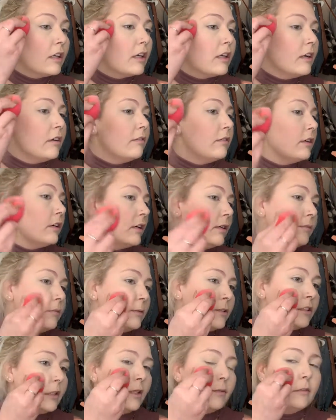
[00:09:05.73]
cover up
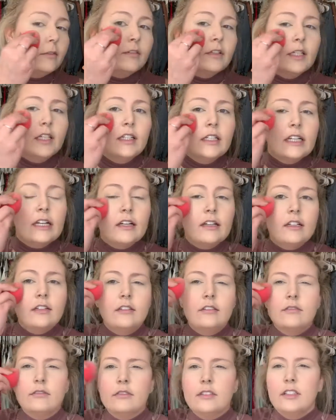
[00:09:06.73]
some of it, kind
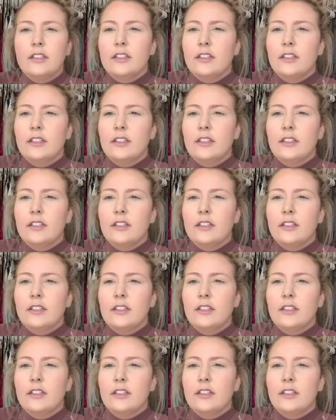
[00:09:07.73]
of,